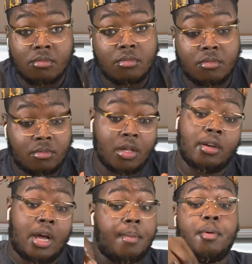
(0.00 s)
the
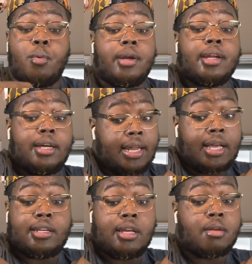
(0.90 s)
number one
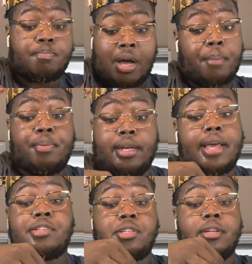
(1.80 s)
neglected
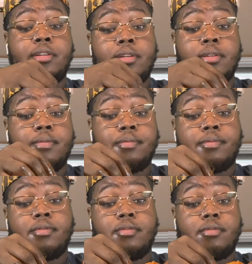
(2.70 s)
population
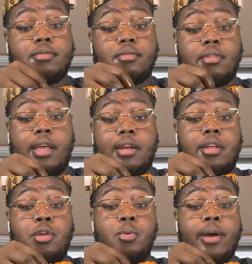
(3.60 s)
in the
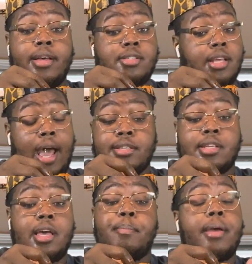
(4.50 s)
U.S. I
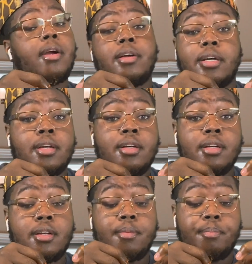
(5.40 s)
say America,
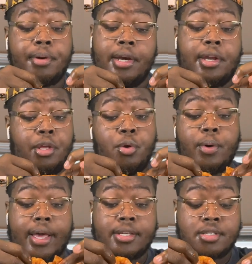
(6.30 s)
but in the
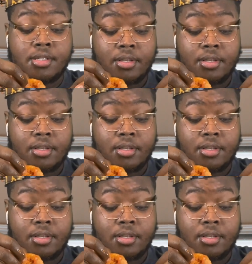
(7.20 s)
U.S.